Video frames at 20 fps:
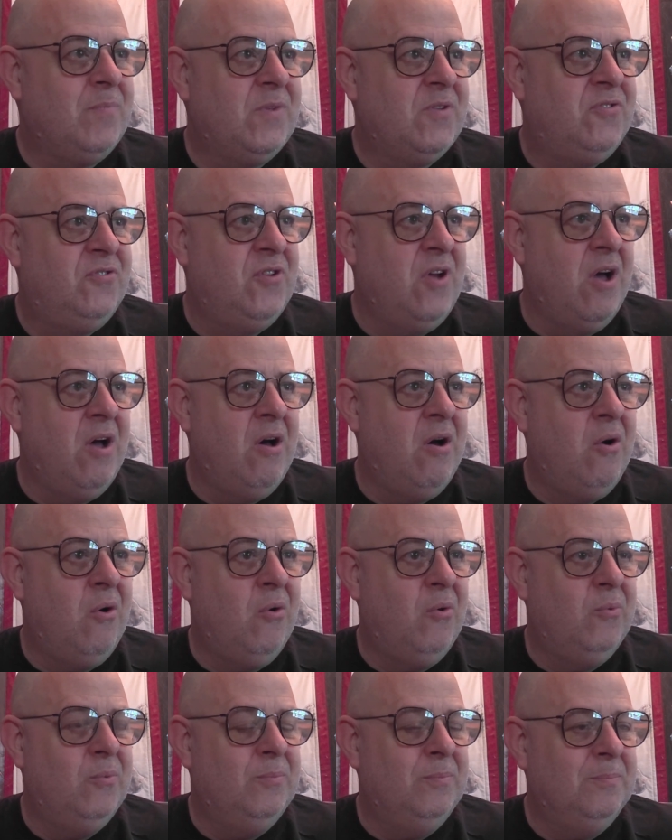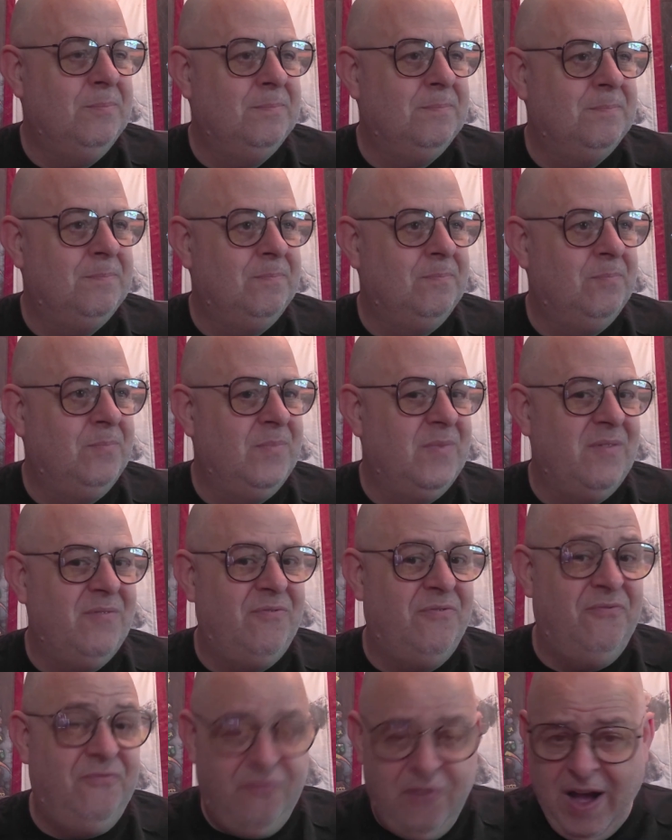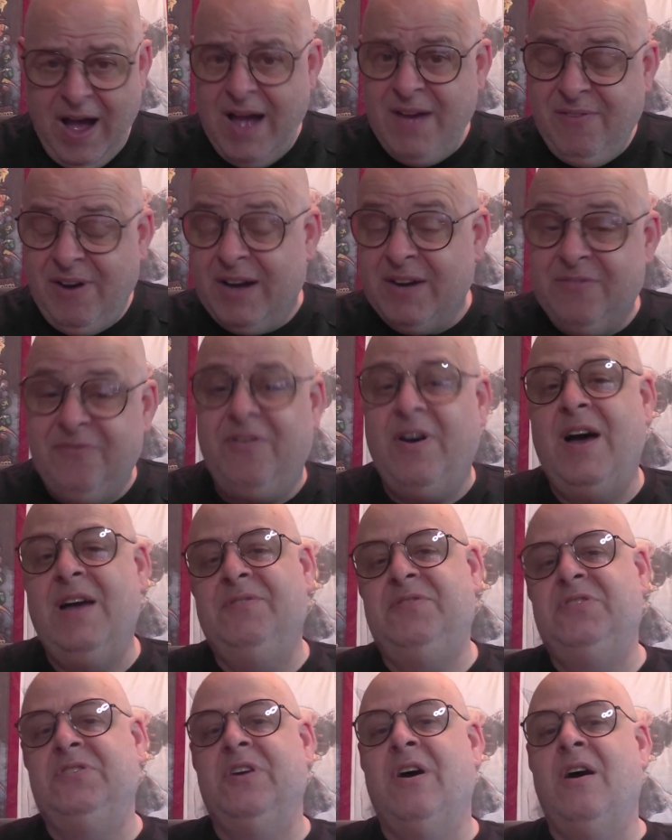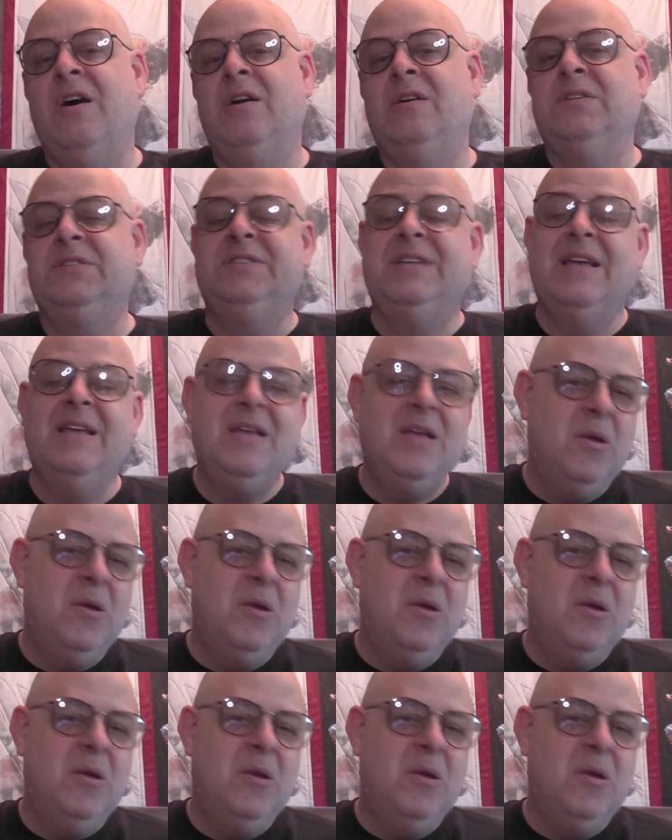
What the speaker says: So 5 out of 5 stars,